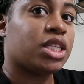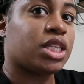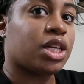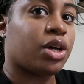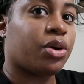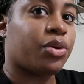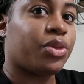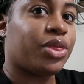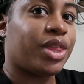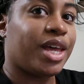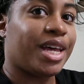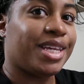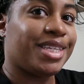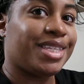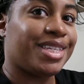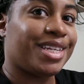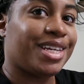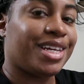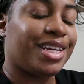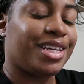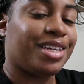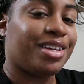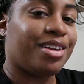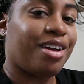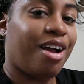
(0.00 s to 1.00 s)
So that's
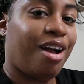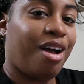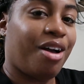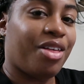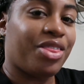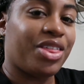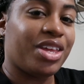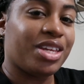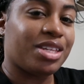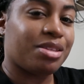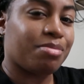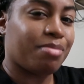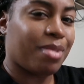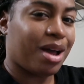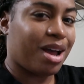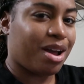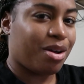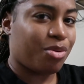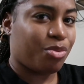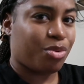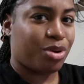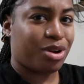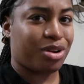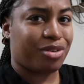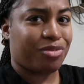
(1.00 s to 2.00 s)
it, y'all. That's
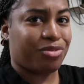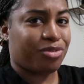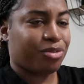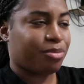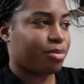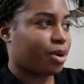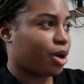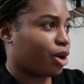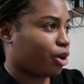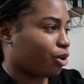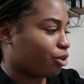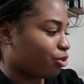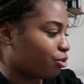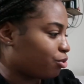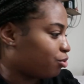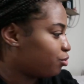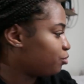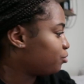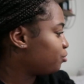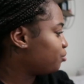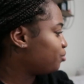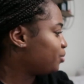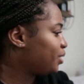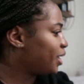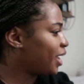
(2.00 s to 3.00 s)
my work from
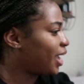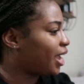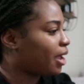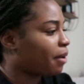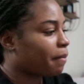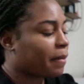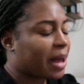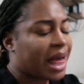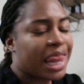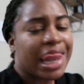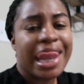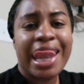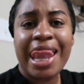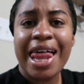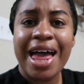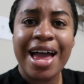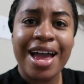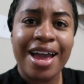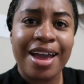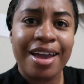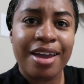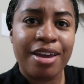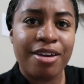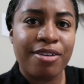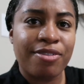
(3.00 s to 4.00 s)
home, day in my
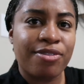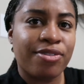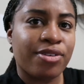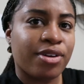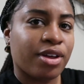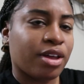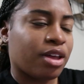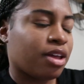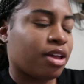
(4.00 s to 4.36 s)
life,